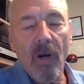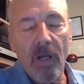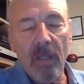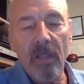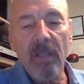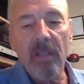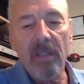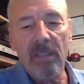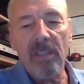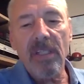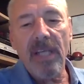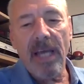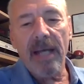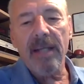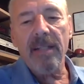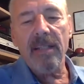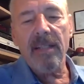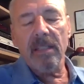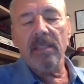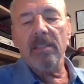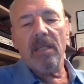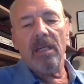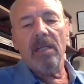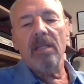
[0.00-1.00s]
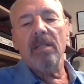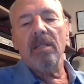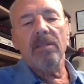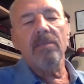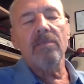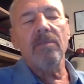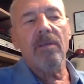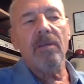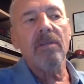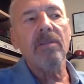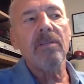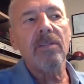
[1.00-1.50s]
exactly.
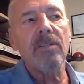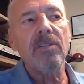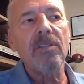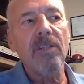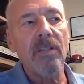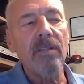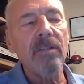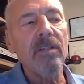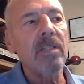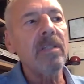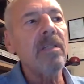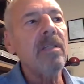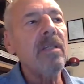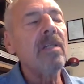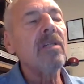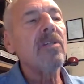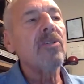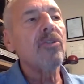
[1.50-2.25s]
Dylan